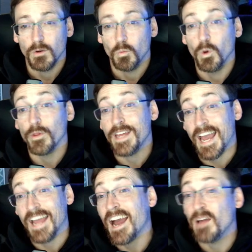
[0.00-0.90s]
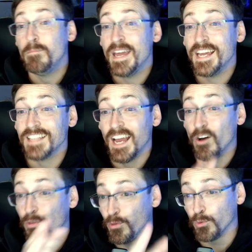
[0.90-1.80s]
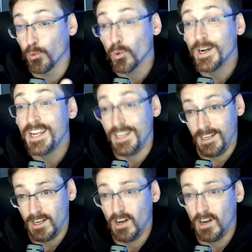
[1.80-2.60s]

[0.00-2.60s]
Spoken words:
Well, the AI picks out 3